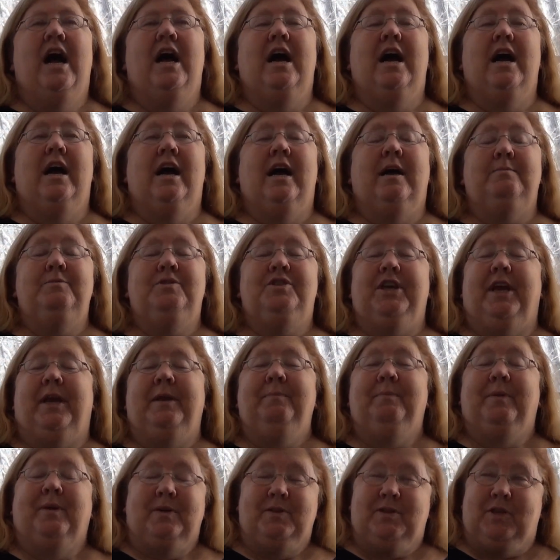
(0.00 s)
Uh, I'm
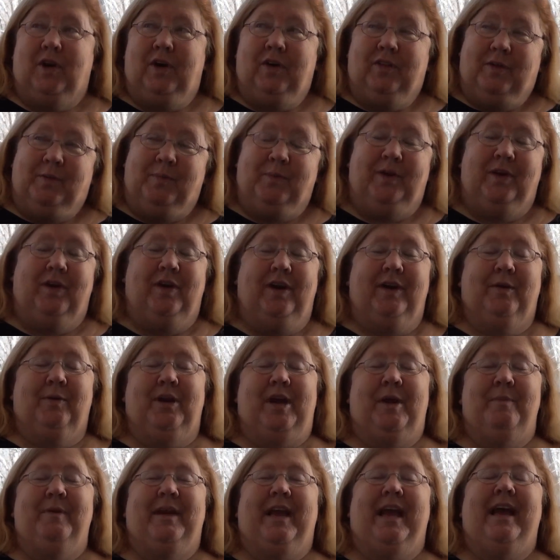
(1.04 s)
Jane Bozarth, and we're
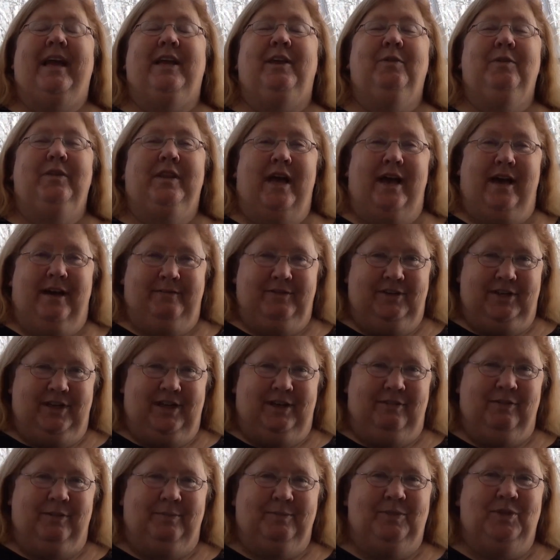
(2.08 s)
coming at you live today
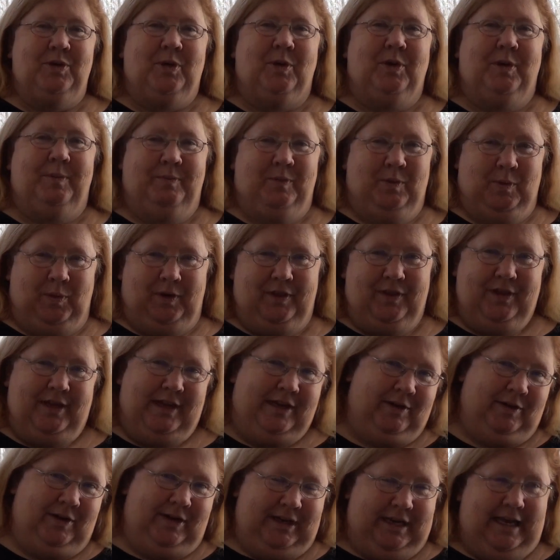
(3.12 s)
from Durham, North
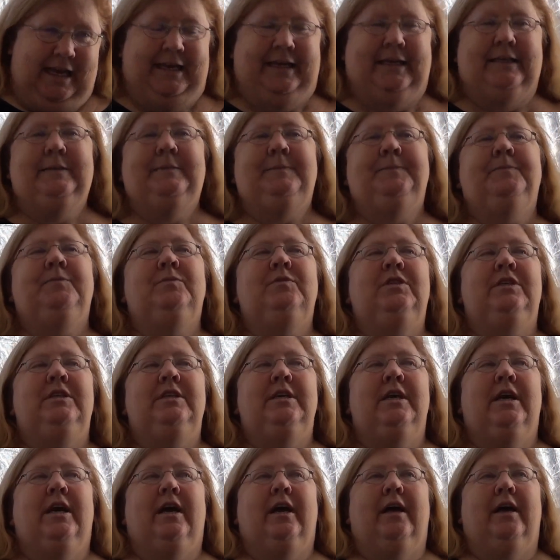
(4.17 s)
Carolina.
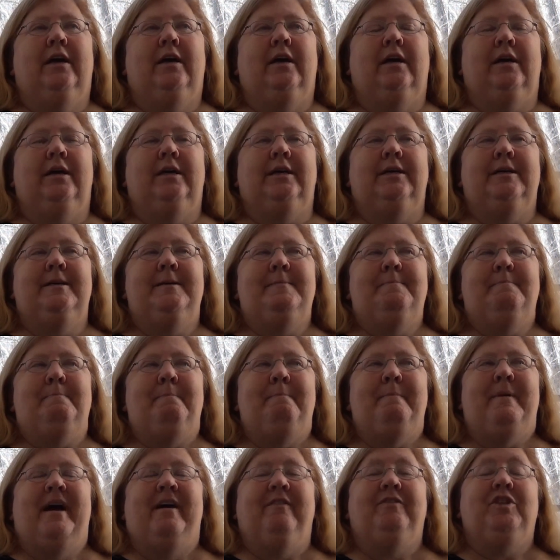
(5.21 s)

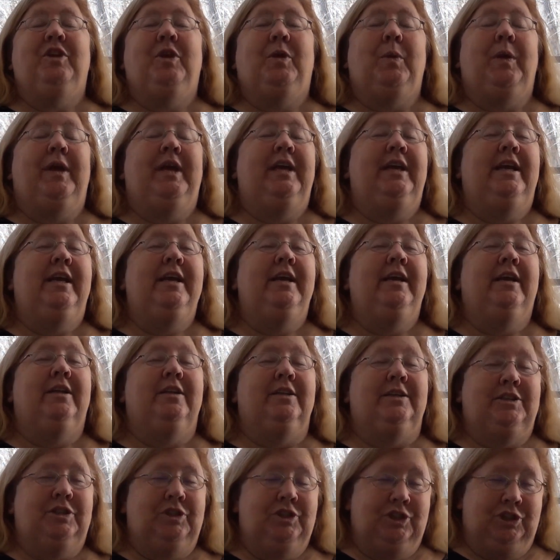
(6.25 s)
Um, I have a degree in
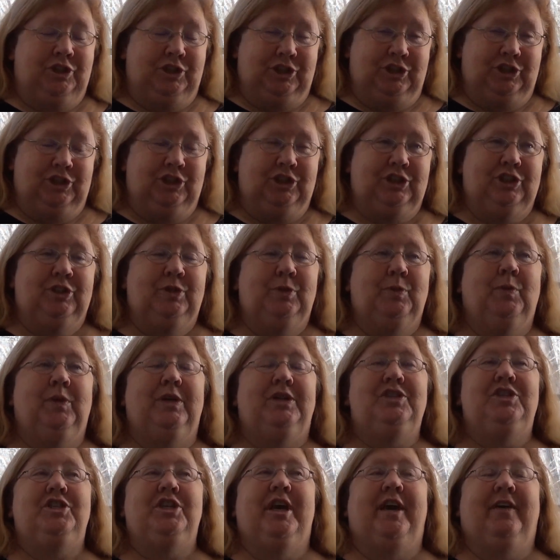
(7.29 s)
English,
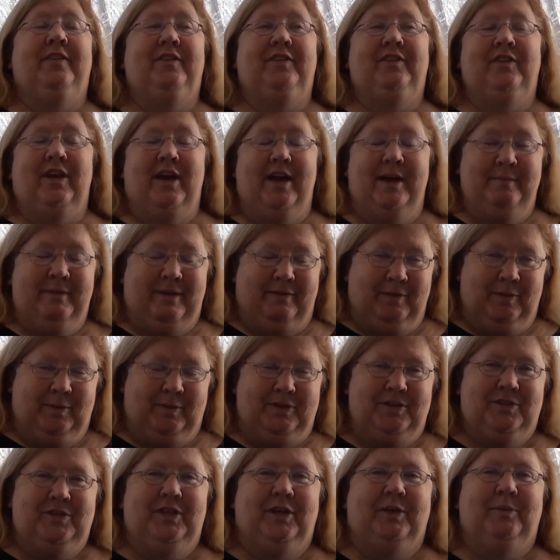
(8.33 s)
which at the time
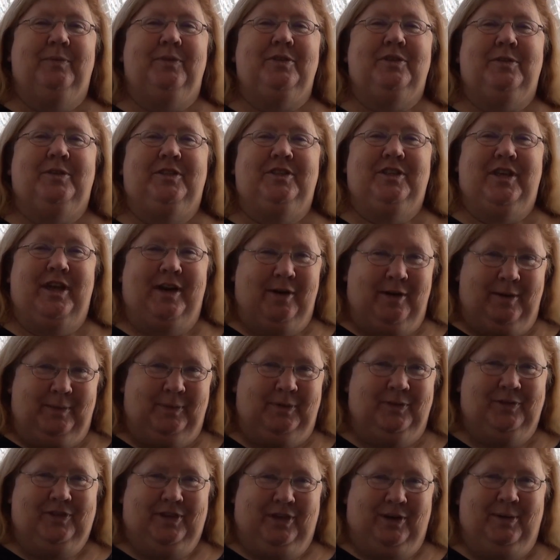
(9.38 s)
everyone said was a
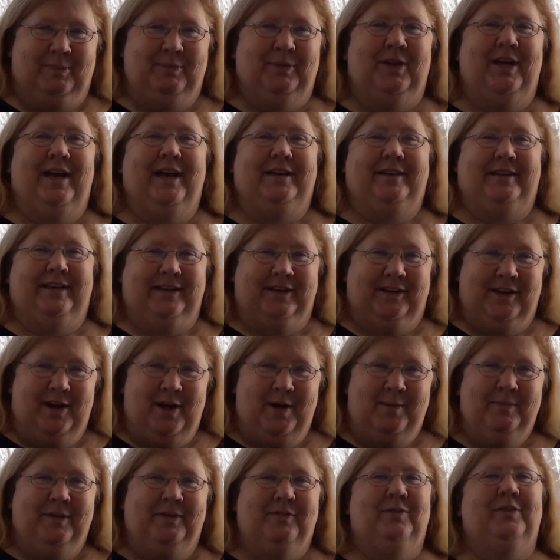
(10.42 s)
terrible, terrible idea.
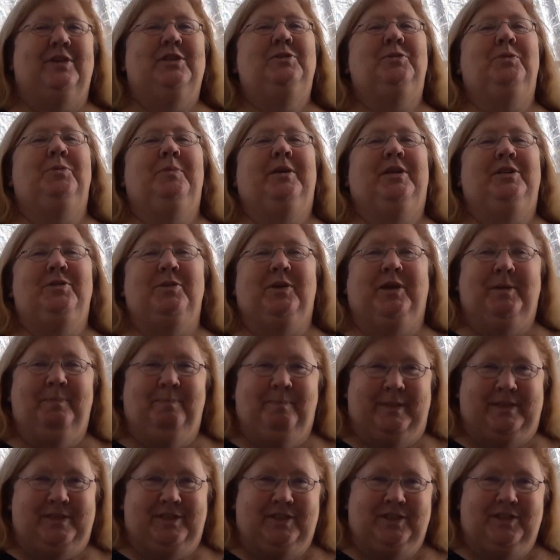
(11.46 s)
All my friends were majoring in
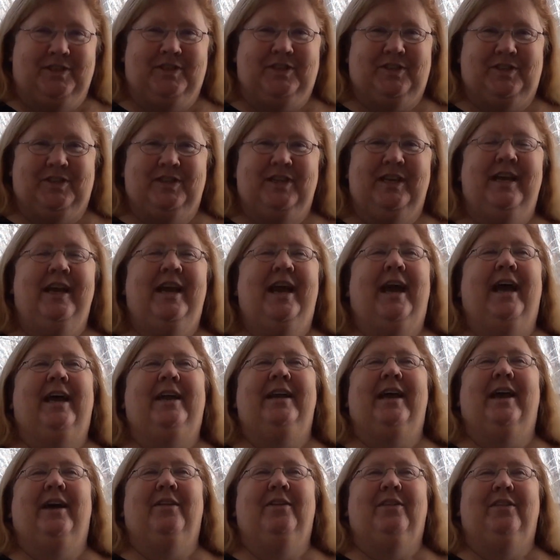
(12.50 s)
business, and
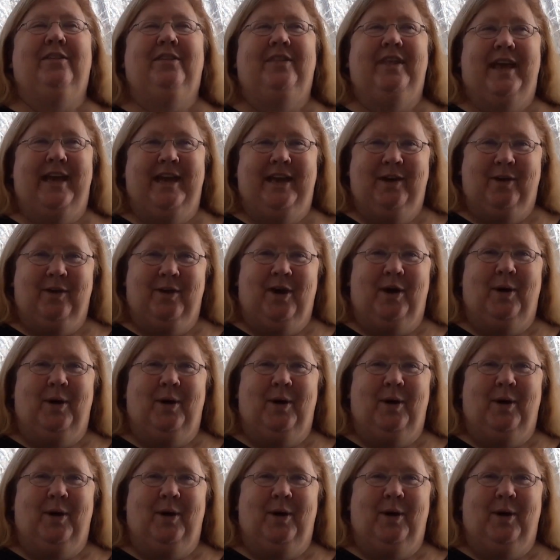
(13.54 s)
now they are